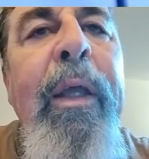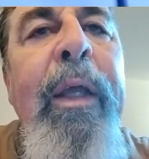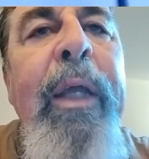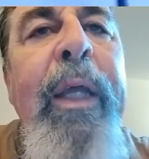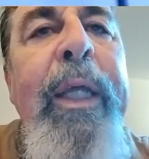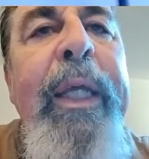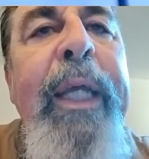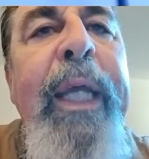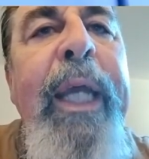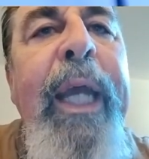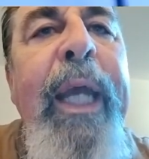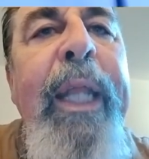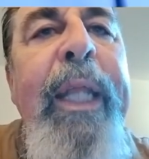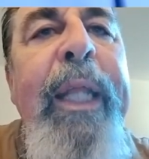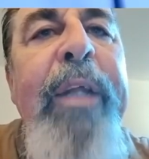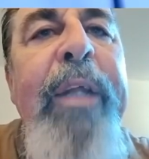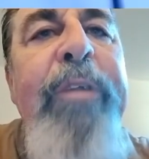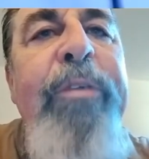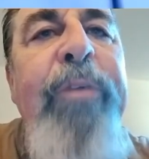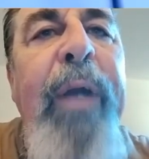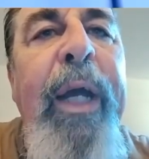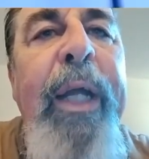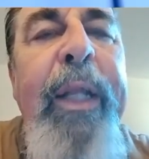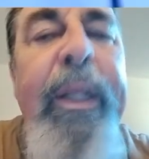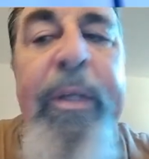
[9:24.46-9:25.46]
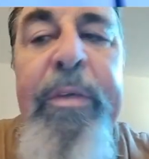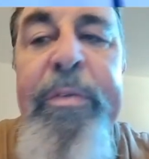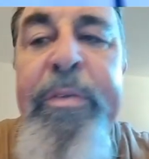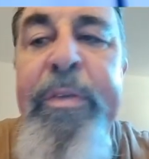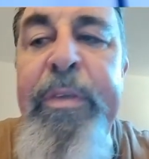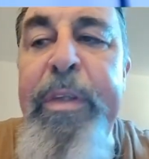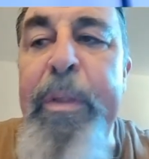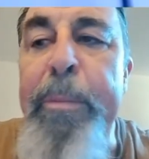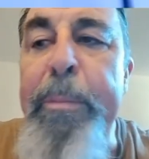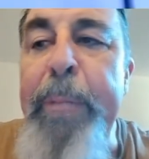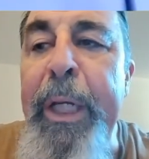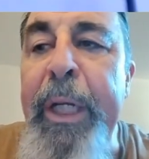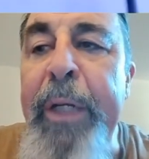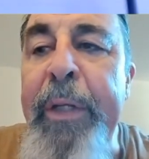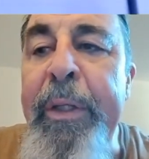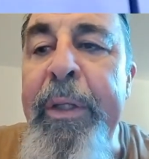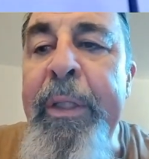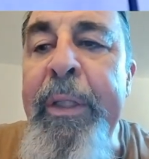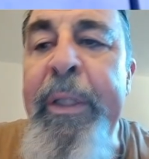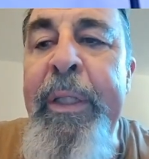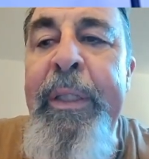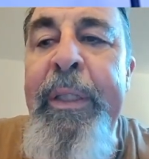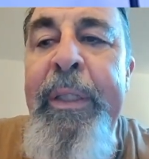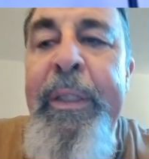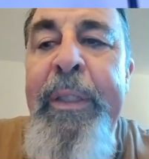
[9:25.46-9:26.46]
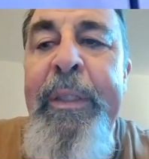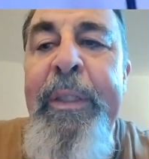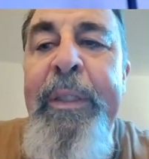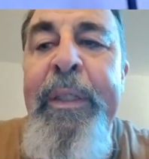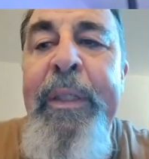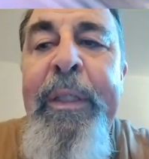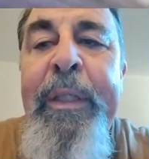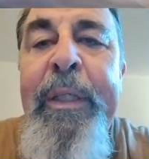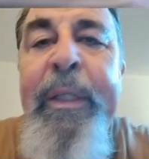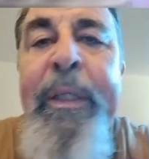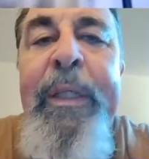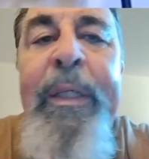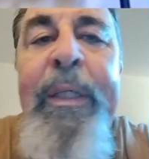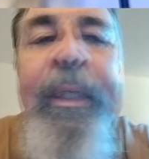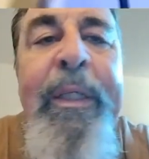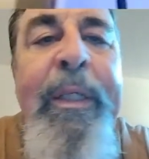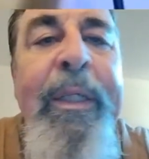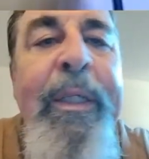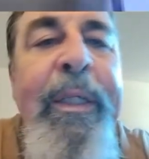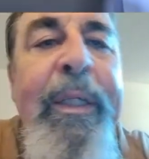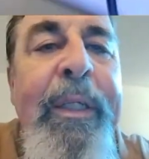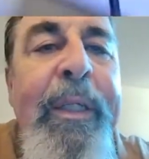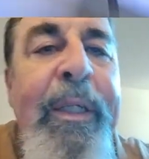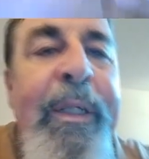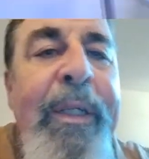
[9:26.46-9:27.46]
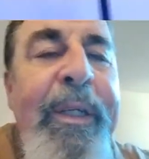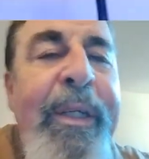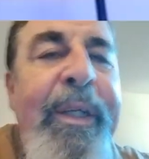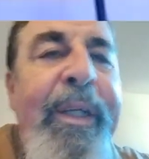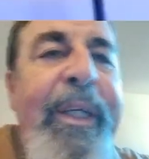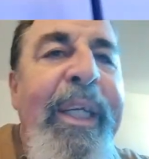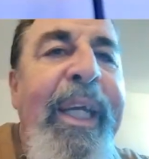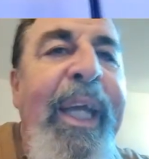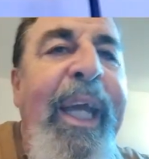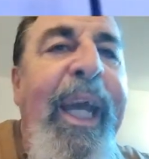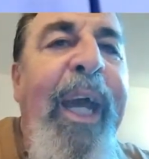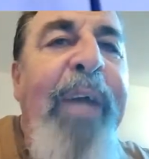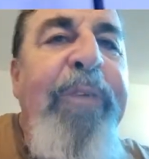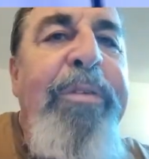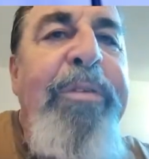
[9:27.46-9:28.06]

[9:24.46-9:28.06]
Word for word: Yeah, that's right. This is the middle. Yeah,